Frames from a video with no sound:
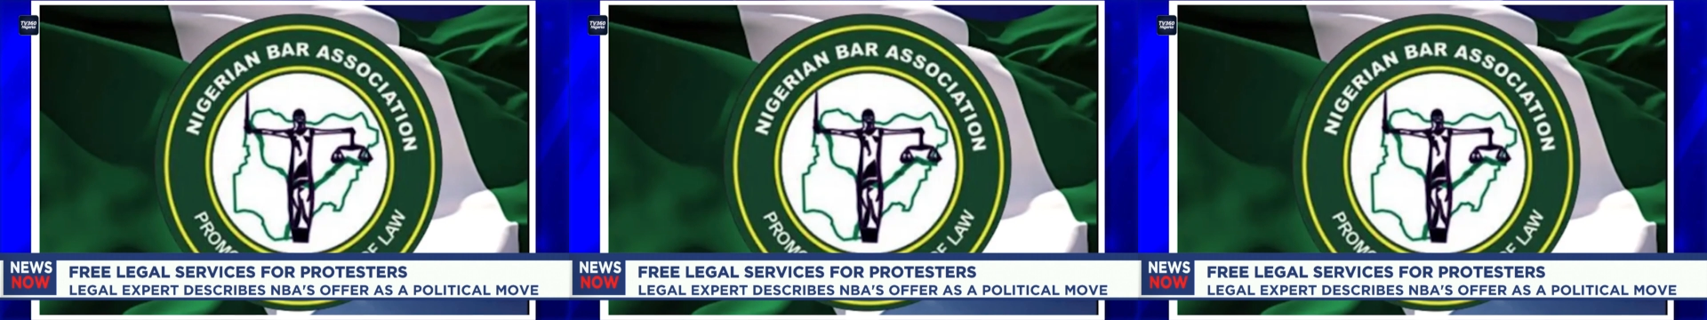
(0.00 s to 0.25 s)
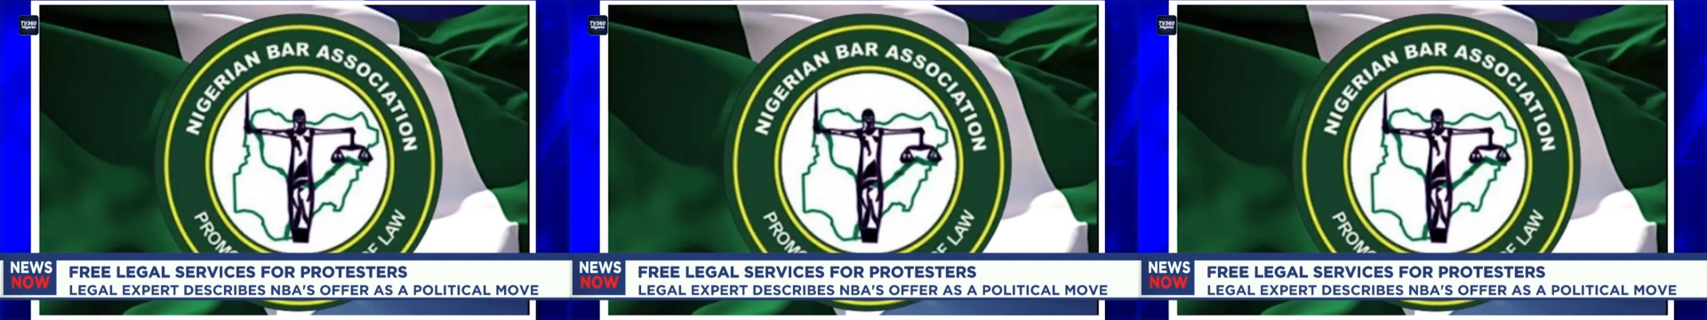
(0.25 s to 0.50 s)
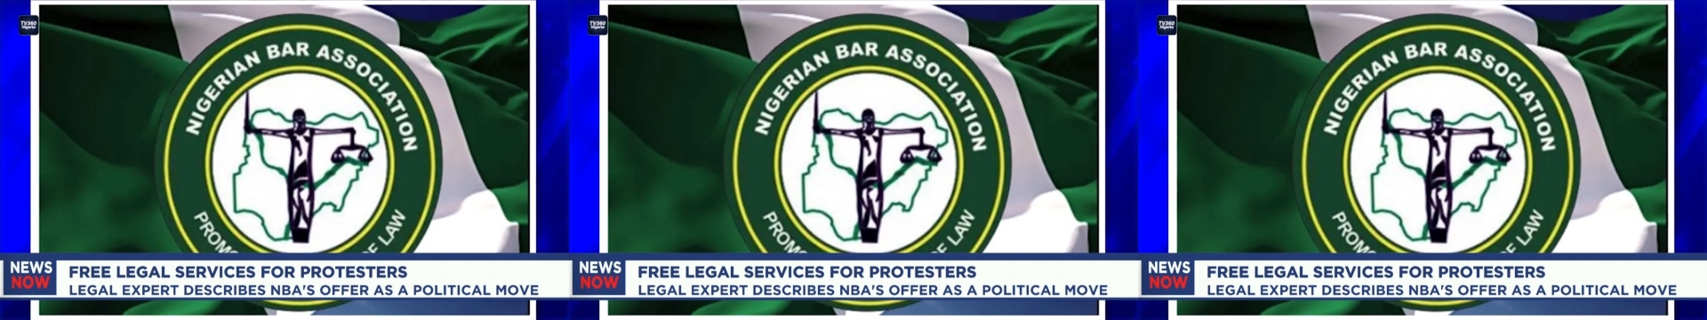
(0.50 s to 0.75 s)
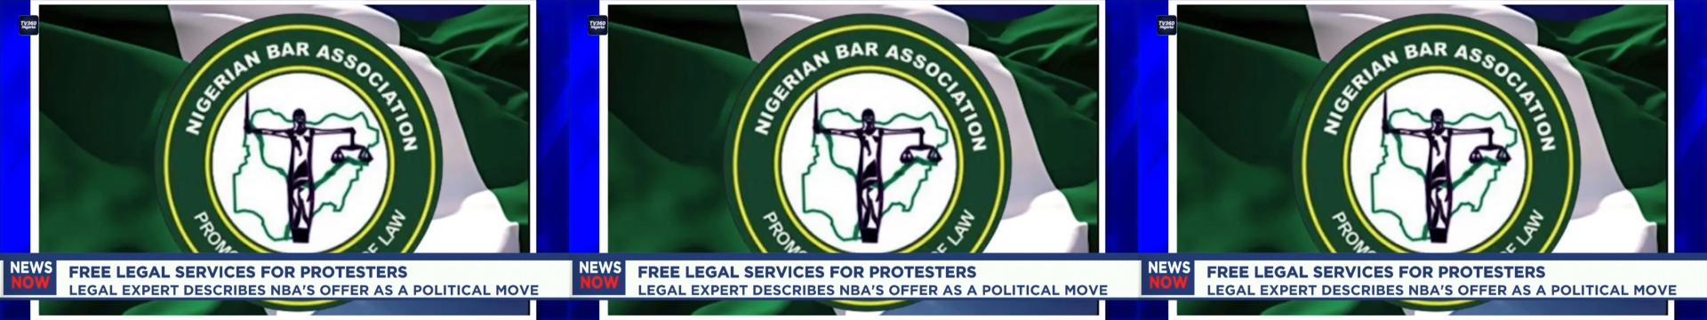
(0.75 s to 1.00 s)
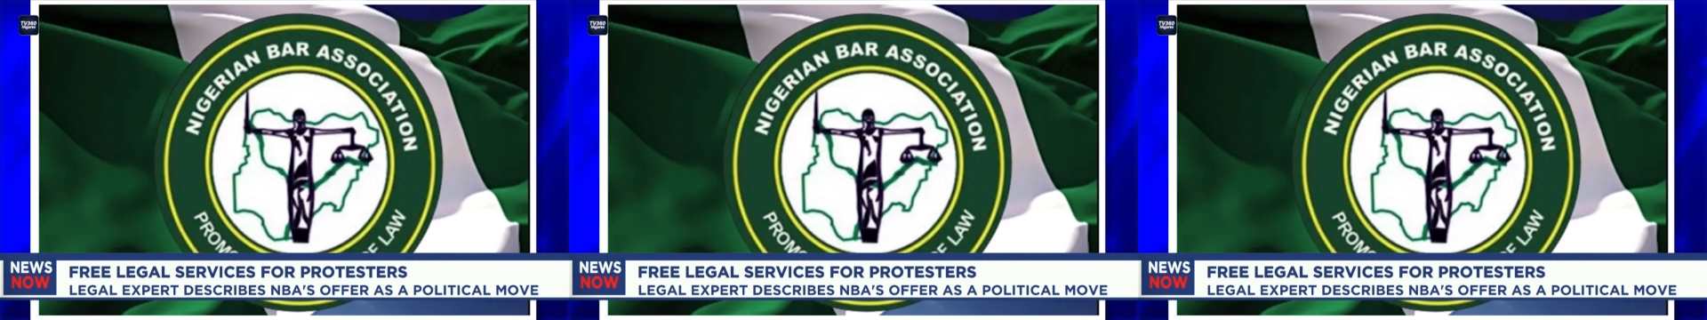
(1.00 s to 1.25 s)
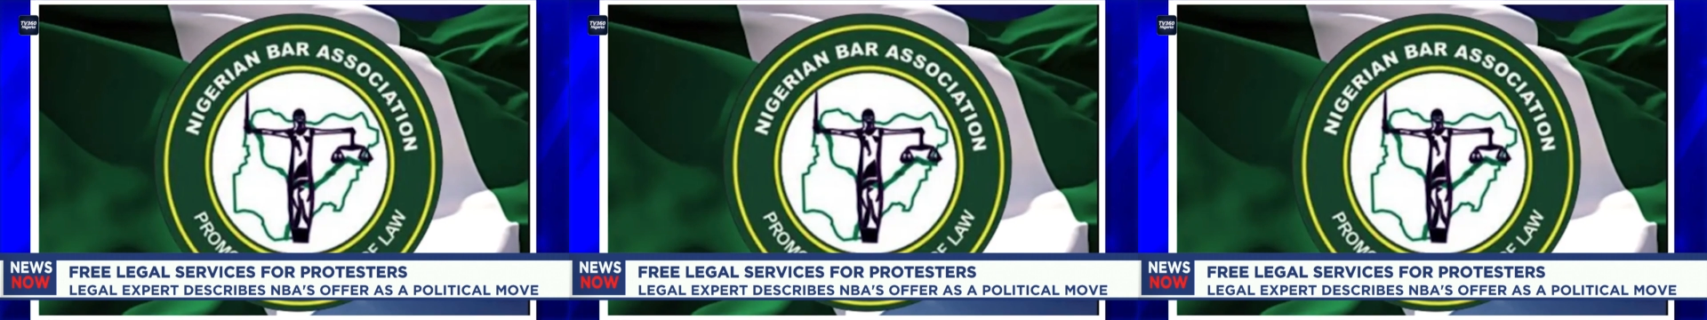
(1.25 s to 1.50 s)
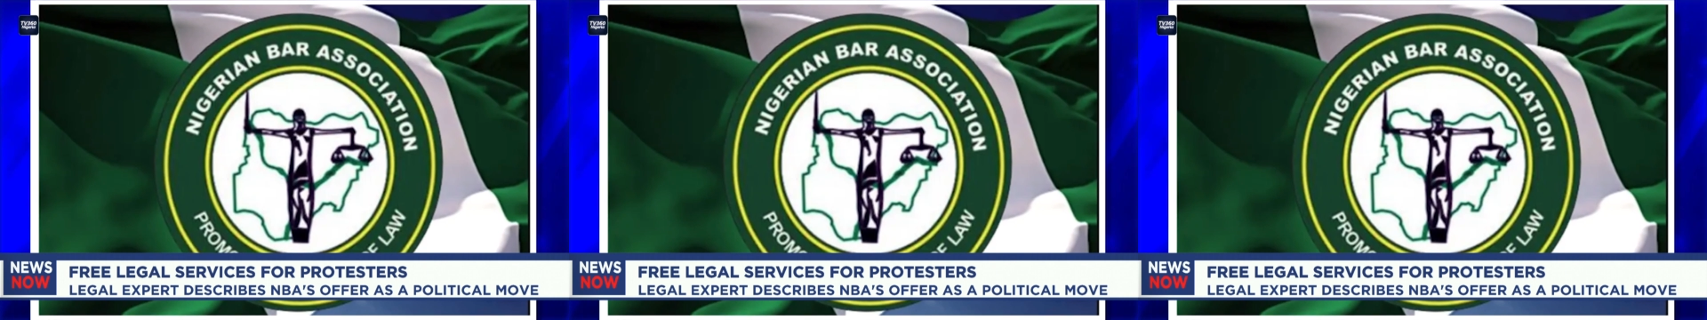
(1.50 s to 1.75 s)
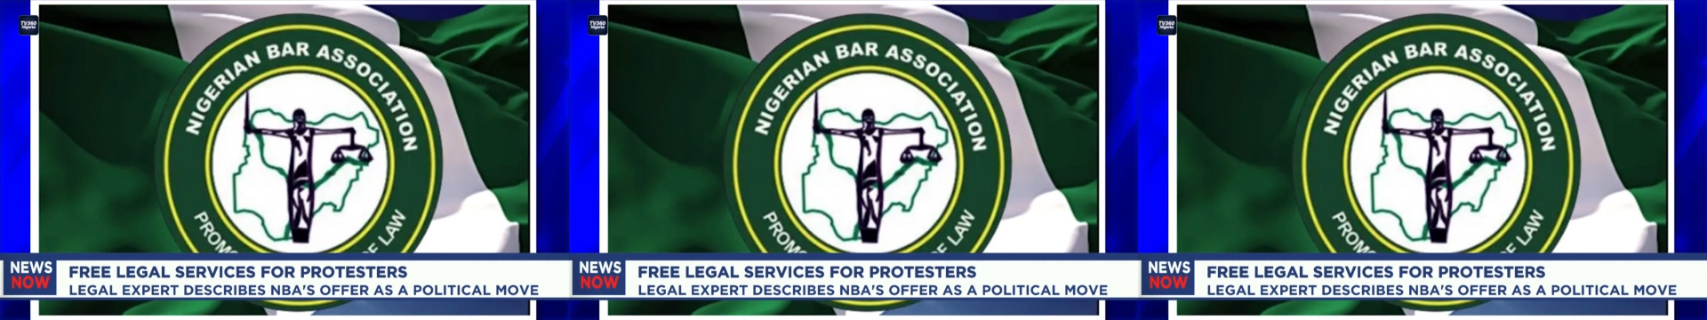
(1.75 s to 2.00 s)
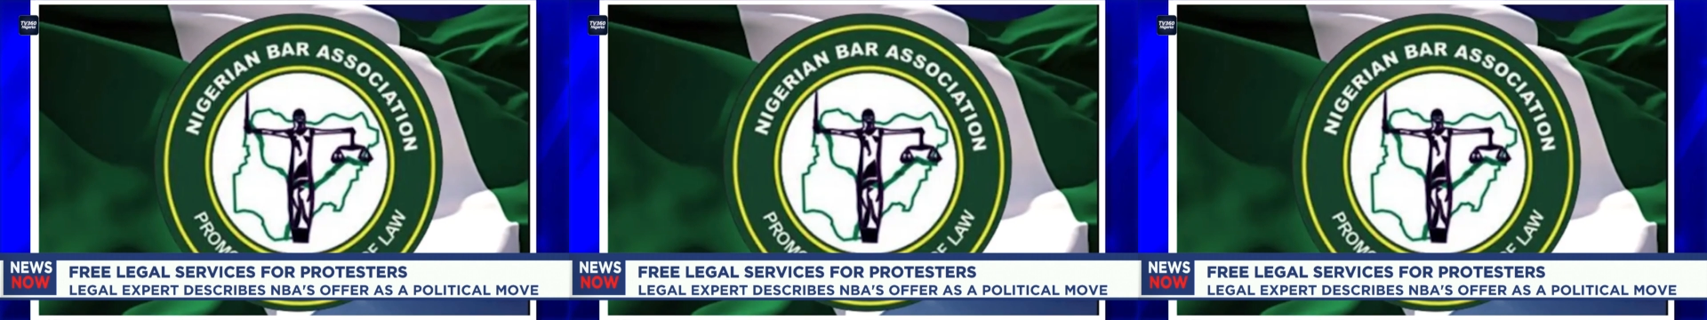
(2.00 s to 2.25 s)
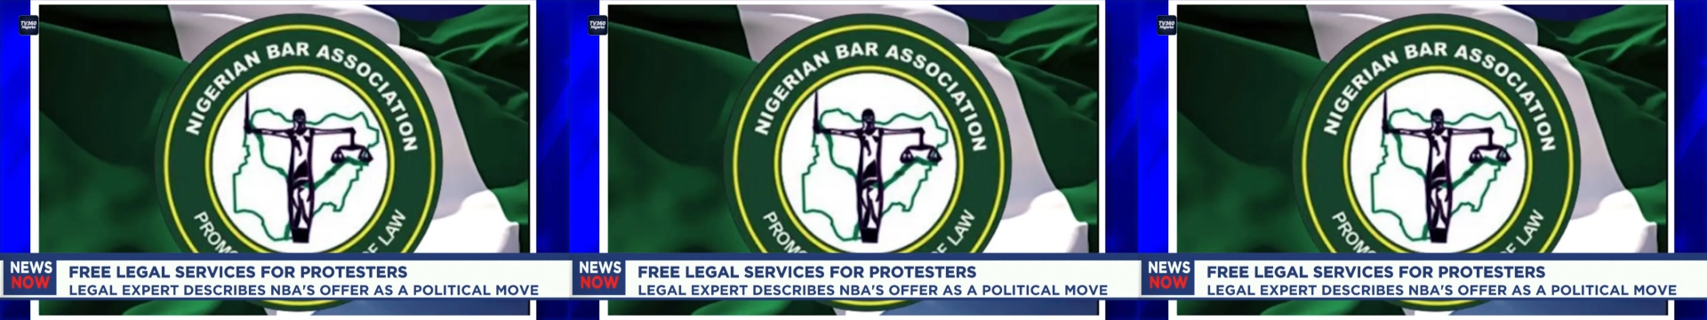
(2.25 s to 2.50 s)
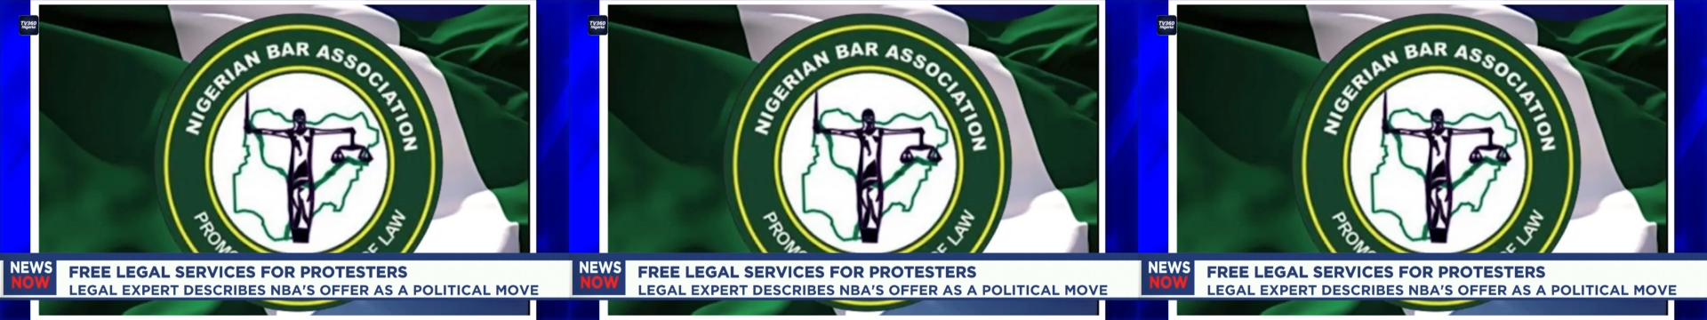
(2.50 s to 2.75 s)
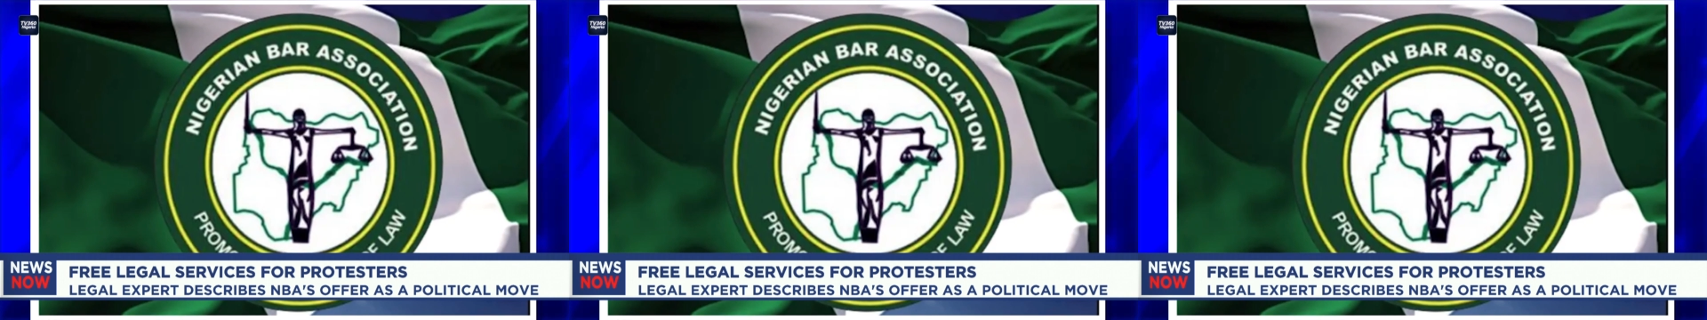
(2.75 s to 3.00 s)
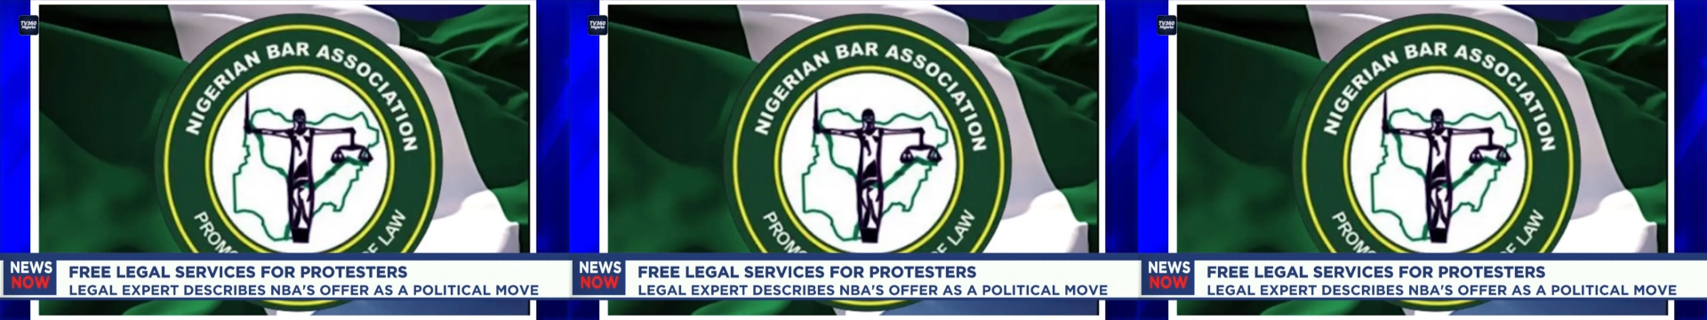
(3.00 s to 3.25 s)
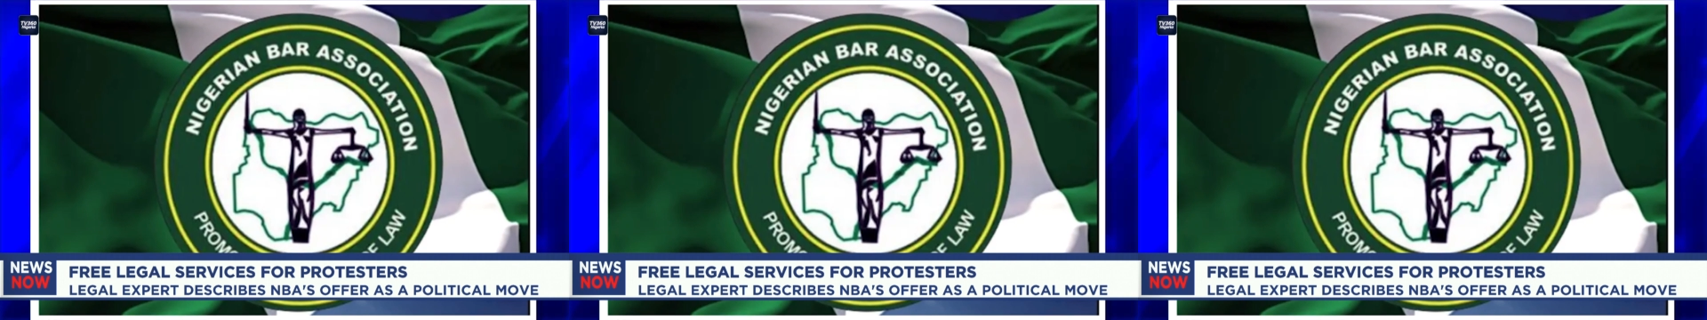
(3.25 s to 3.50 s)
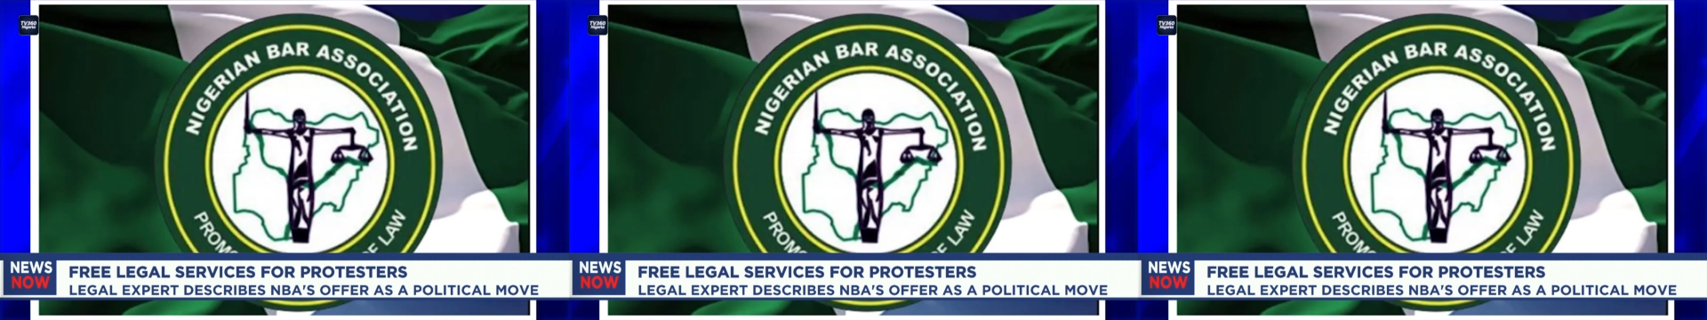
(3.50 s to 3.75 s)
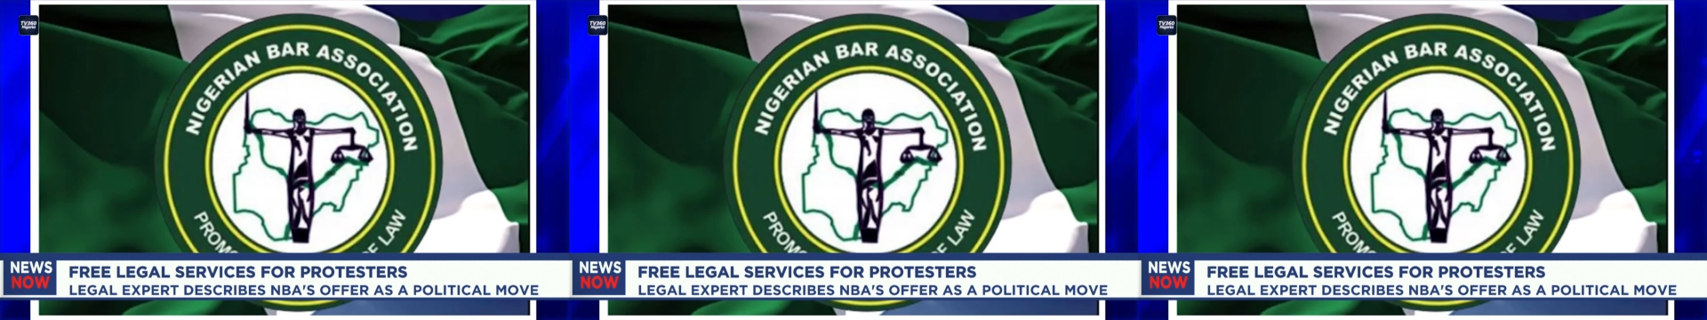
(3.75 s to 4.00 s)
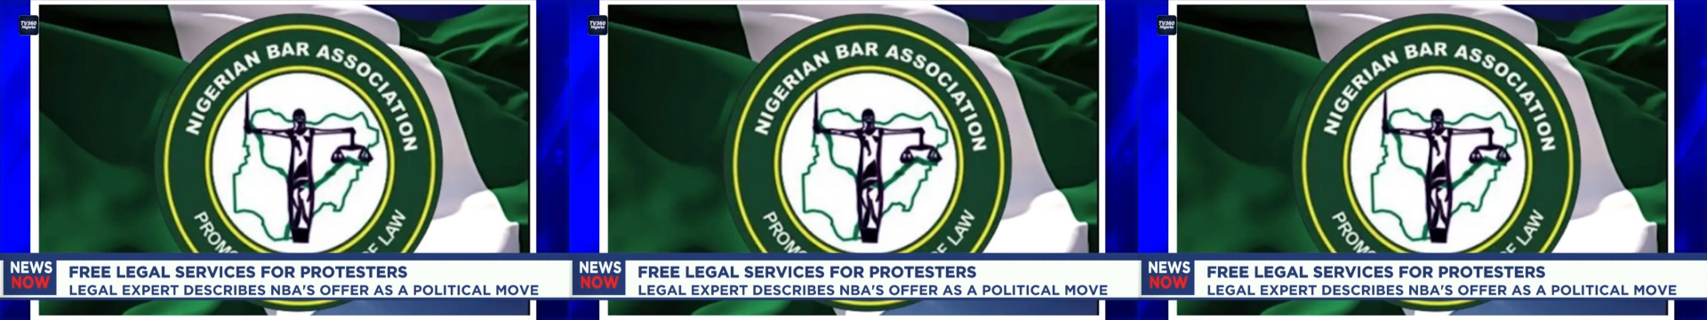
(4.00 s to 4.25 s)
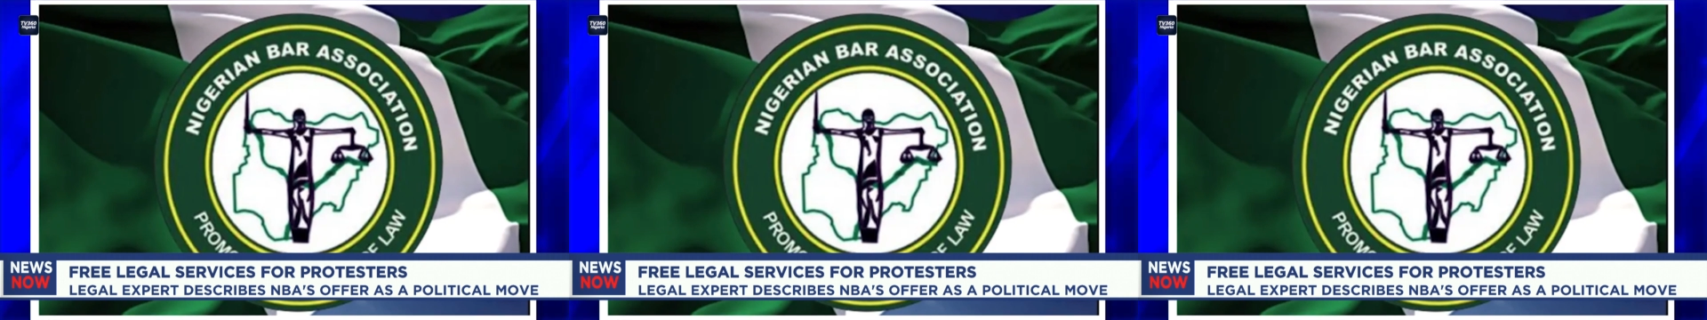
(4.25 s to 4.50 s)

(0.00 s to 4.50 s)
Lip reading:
Nobody's mouth can be seen.